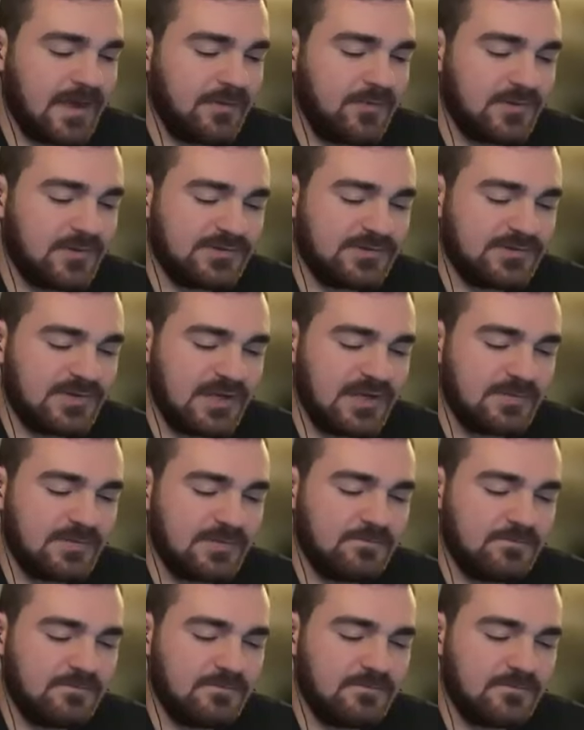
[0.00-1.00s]
I will
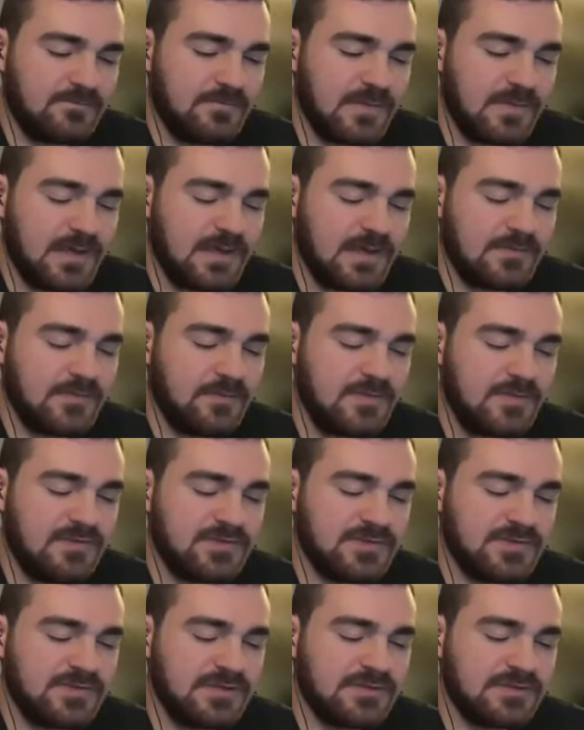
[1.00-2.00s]
say the
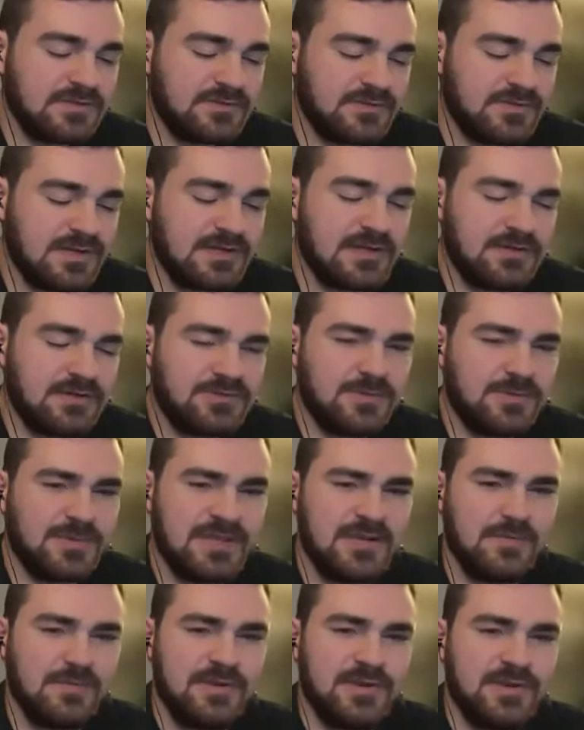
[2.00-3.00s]
music didn't stand out to
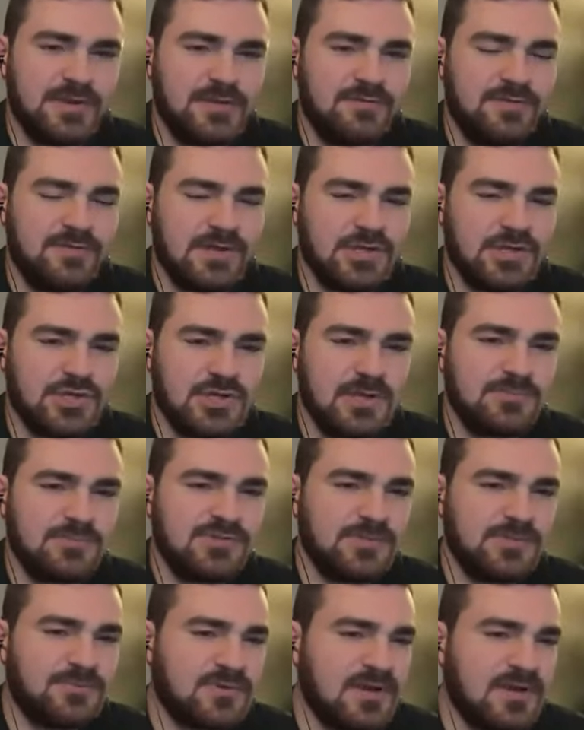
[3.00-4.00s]
me in American Fiction. I'm
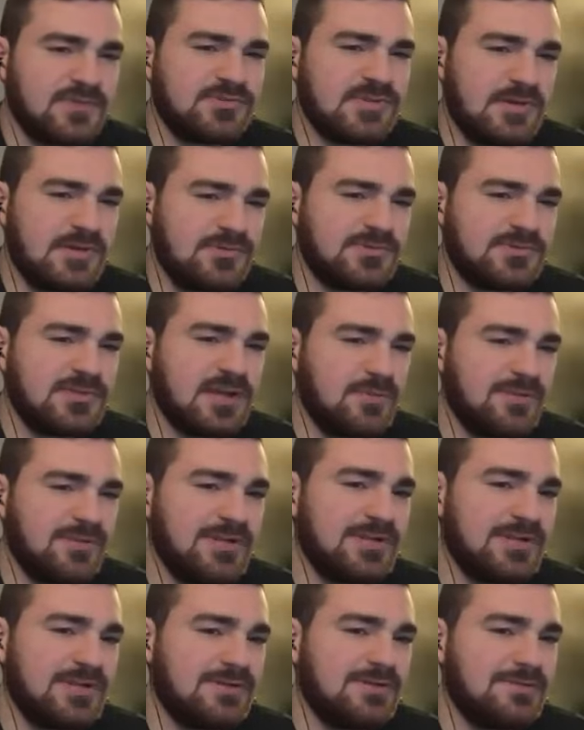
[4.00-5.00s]
surprised that was
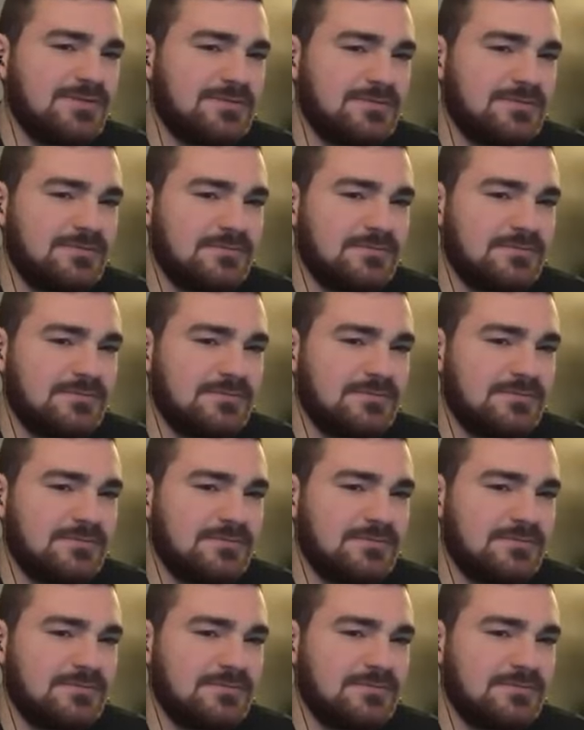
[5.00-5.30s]
nominated.